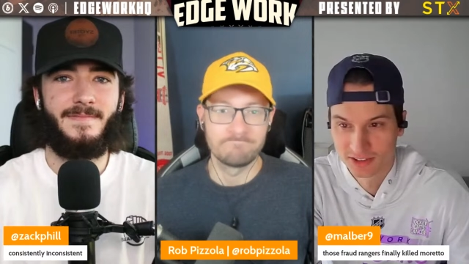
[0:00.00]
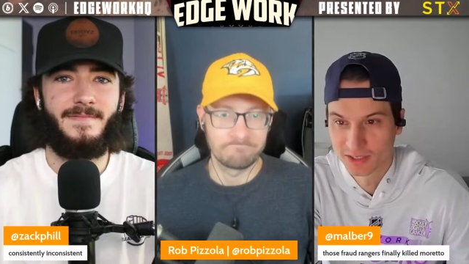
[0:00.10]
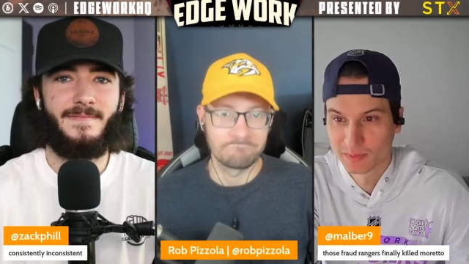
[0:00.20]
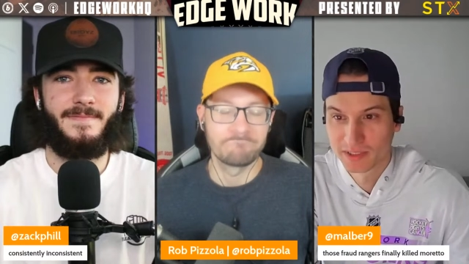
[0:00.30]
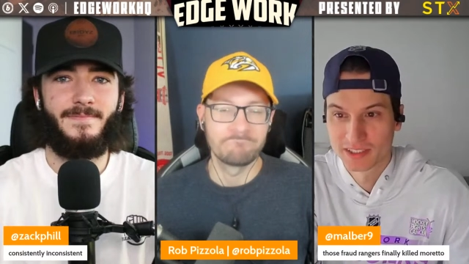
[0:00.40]
Speaker 1: going
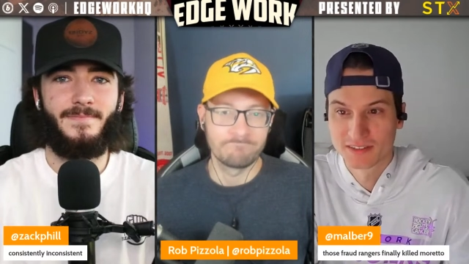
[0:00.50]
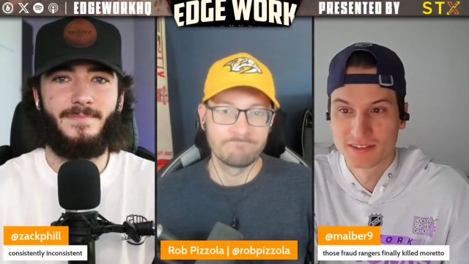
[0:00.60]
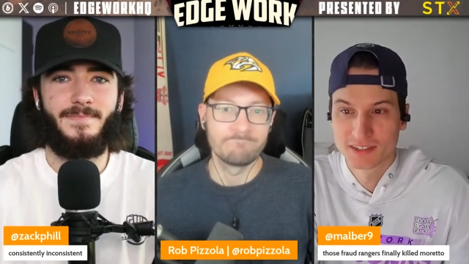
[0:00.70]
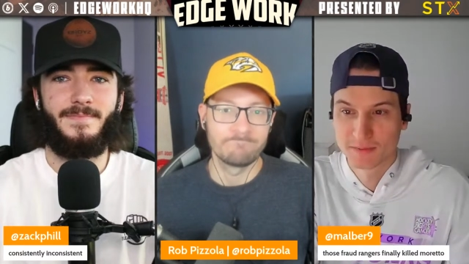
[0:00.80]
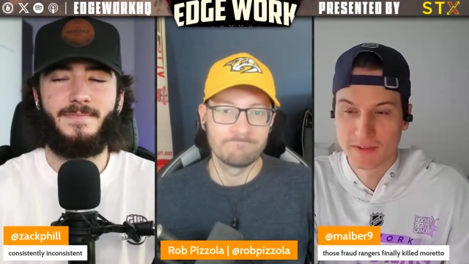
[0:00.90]
to be
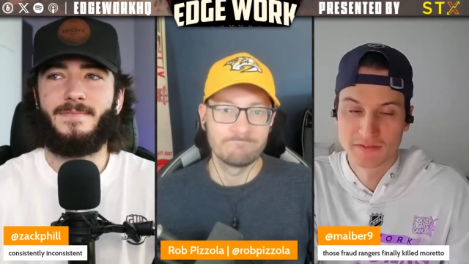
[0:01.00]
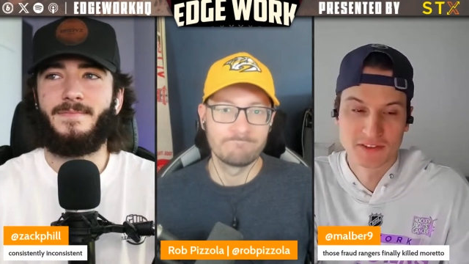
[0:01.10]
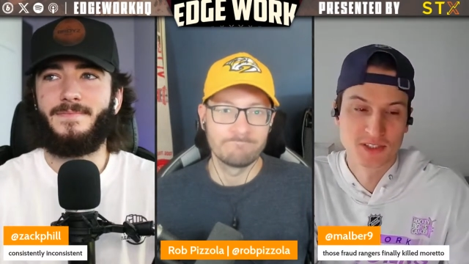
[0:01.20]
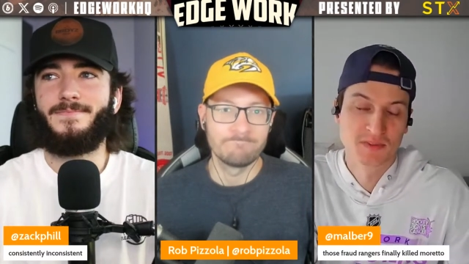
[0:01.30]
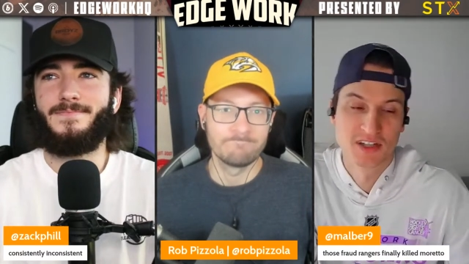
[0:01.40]
some definitely
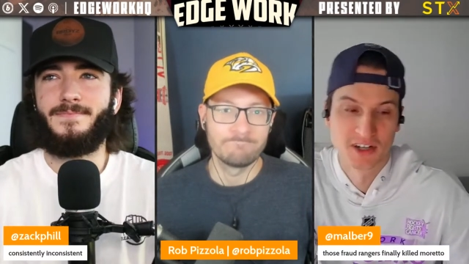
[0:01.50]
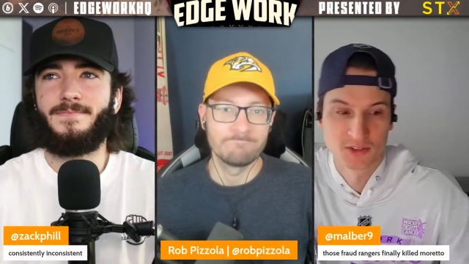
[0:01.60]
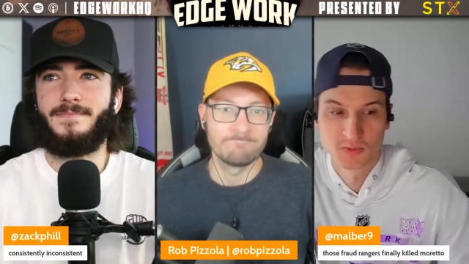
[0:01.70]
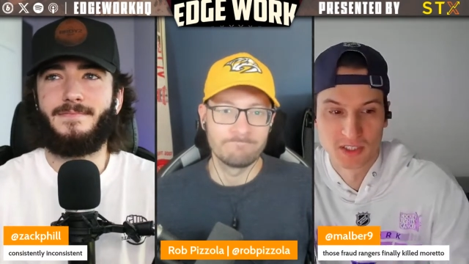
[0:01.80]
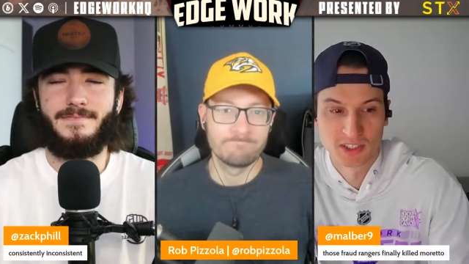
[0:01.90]
some
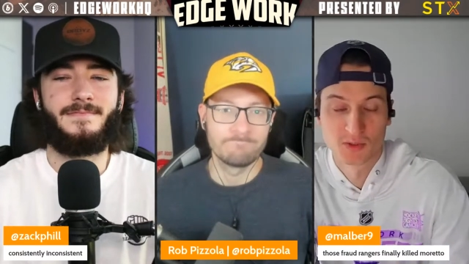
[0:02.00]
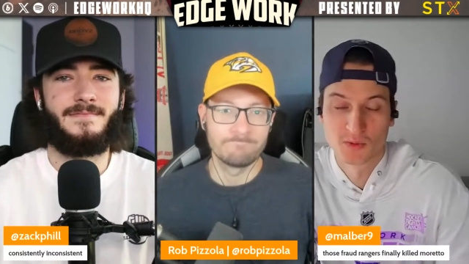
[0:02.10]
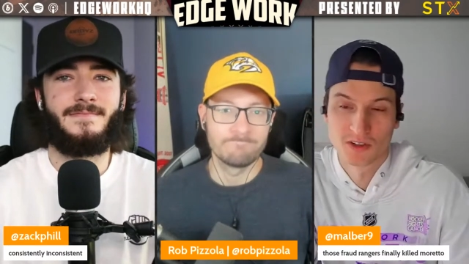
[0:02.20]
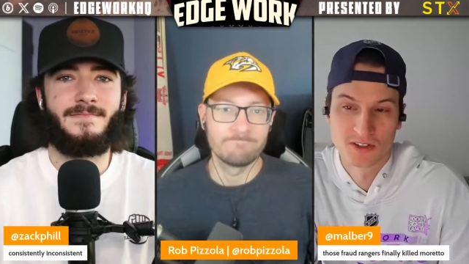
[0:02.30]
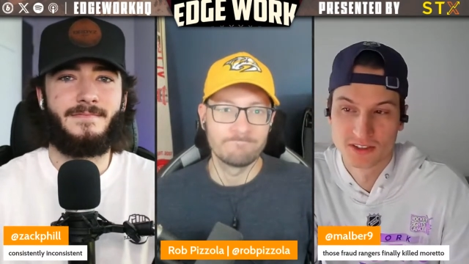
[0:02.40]
Canucks winning the
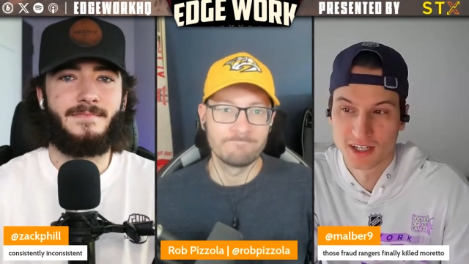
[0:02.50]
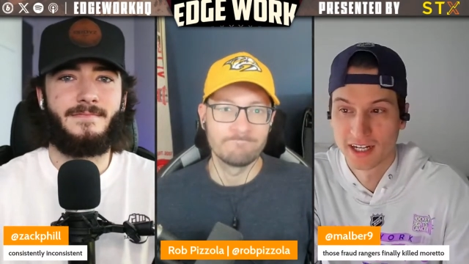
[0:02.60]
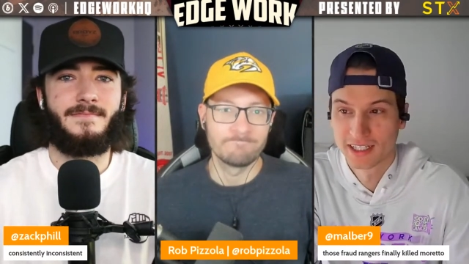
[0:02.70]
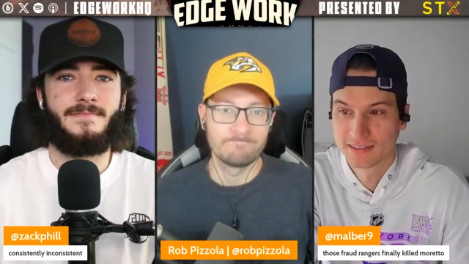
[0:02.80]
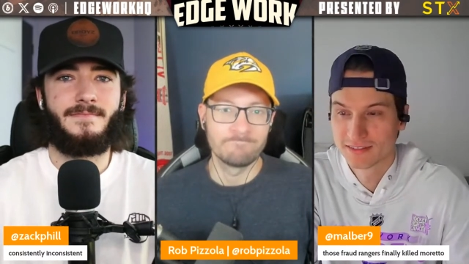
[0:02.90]
awards.
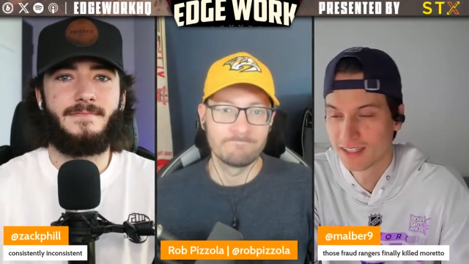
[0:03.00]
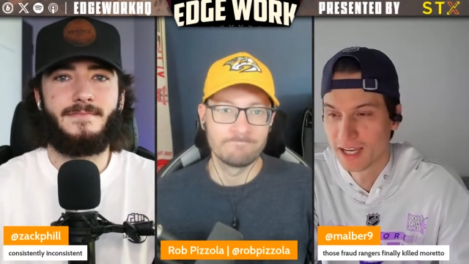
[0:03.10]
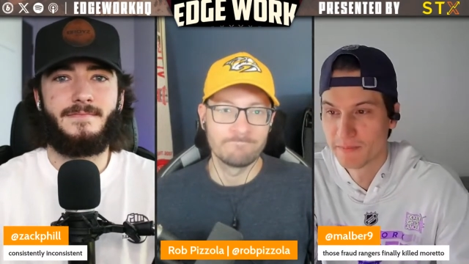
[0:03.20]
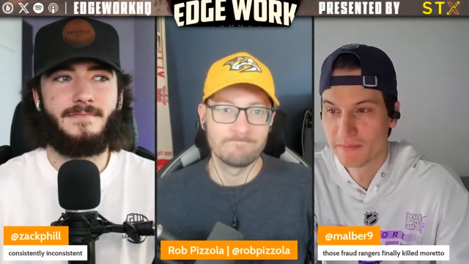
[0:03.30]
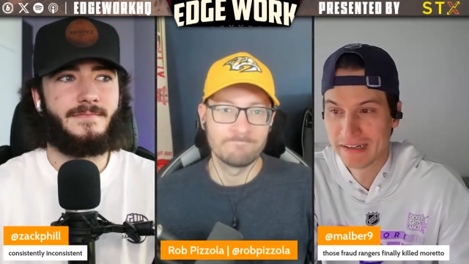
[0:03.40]
I
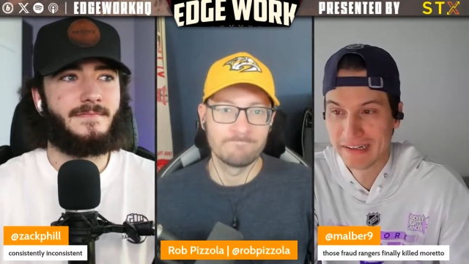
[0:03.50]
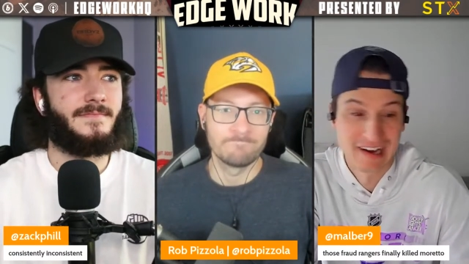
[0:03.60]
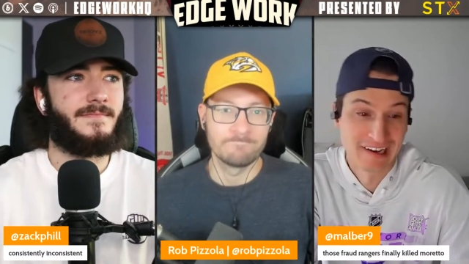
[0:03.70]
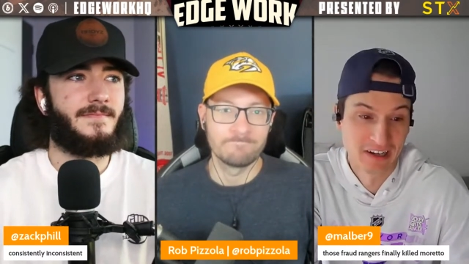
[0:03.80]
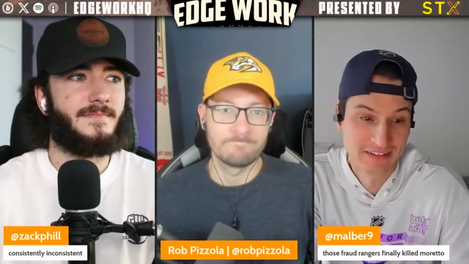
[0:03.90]
am
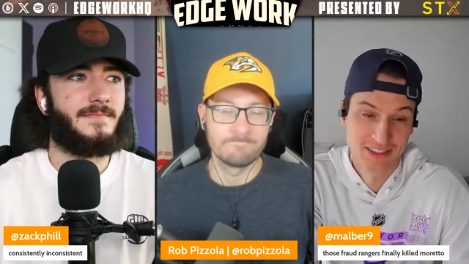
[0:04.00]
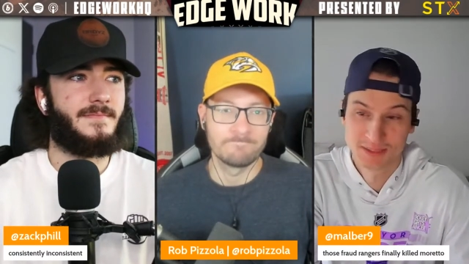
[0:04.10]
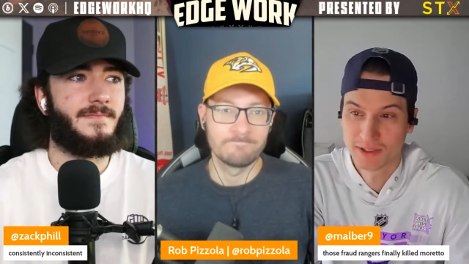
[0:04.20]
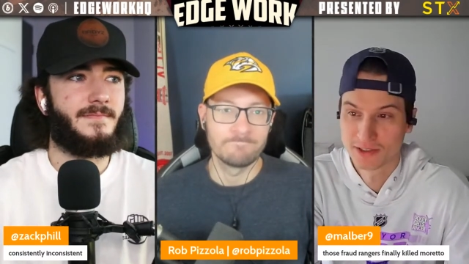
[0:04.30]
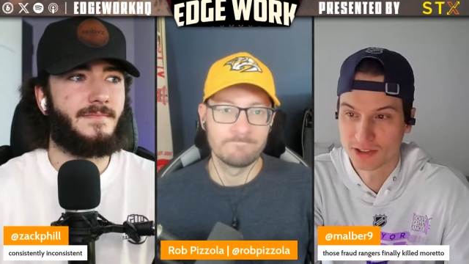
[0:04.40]
not on the
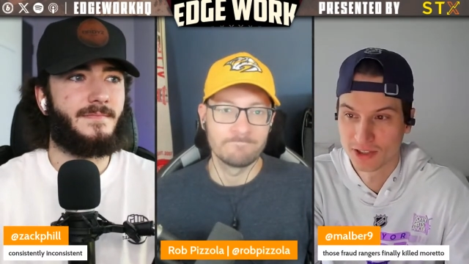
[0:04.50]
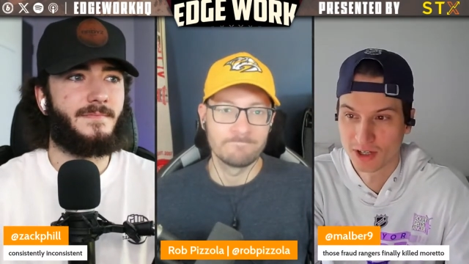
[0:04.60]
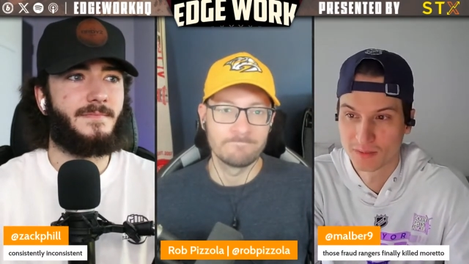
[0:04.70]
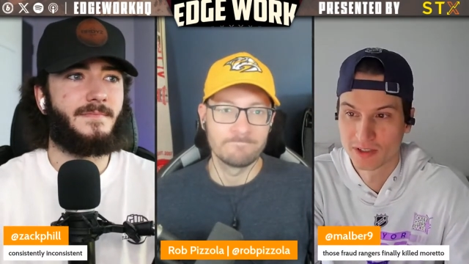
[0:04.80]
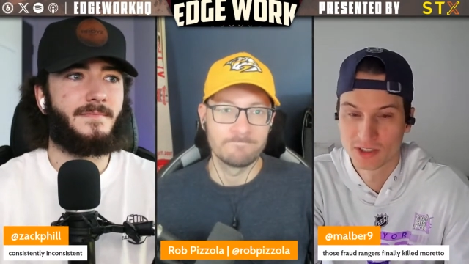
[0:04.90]
Spencer
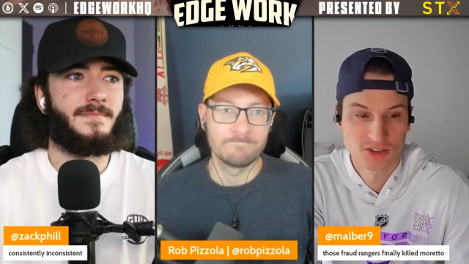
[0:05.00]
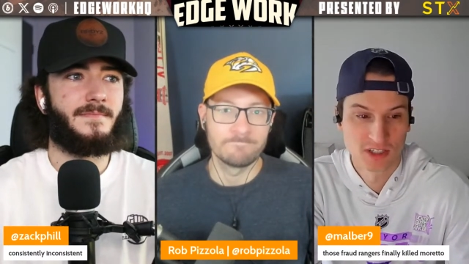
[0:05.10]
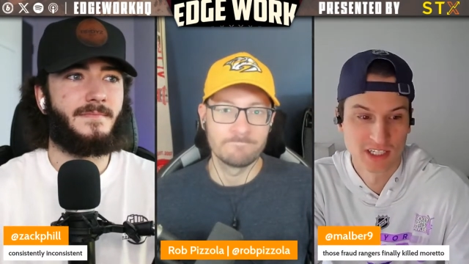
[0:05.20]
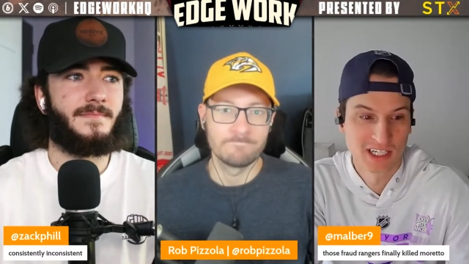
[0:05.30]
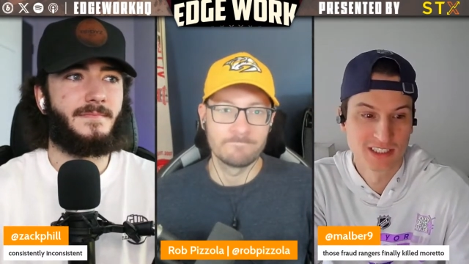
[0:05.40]
Carbery
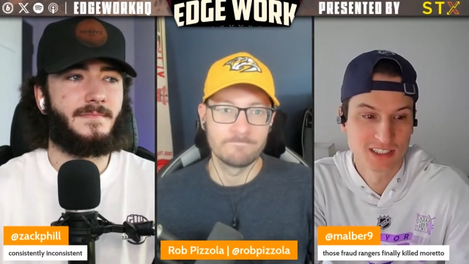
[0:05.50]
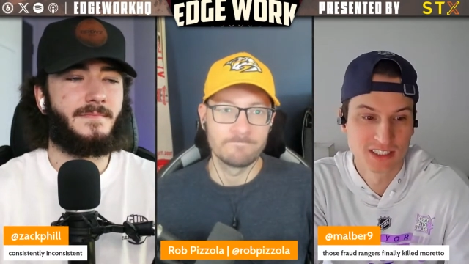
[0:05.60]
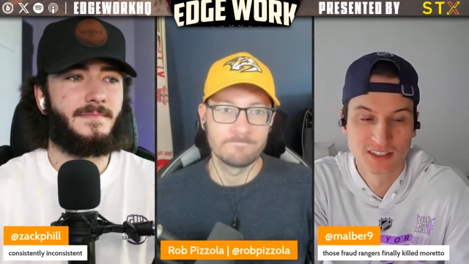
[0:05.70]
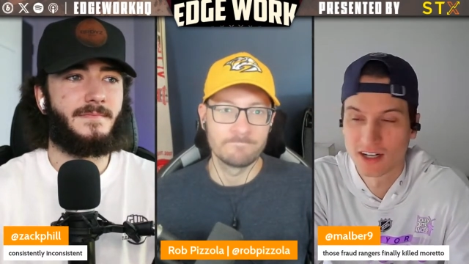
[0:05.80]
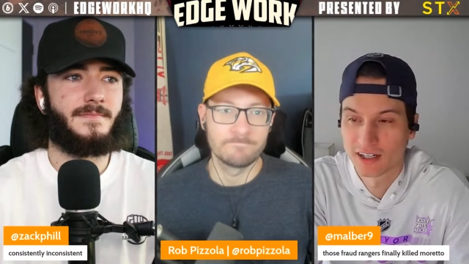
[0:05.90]
train. I did
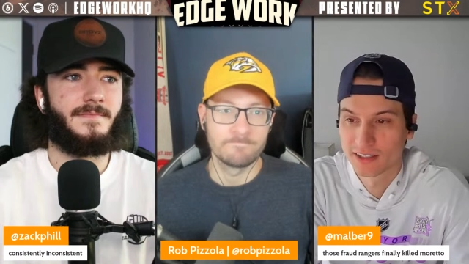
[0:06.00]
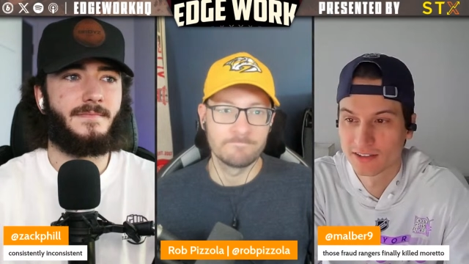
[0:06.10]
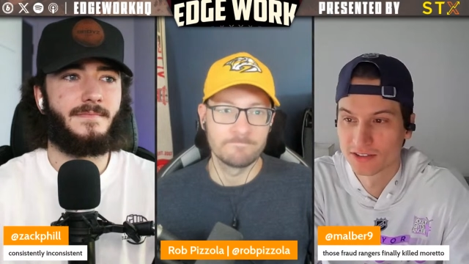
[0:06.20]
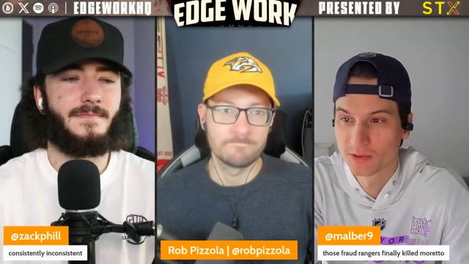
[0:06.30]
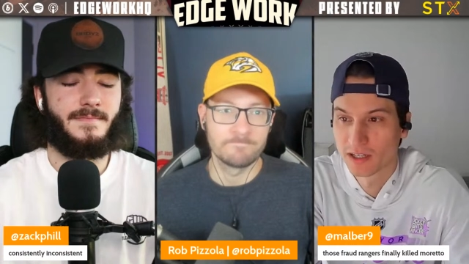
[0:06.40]
get talking a little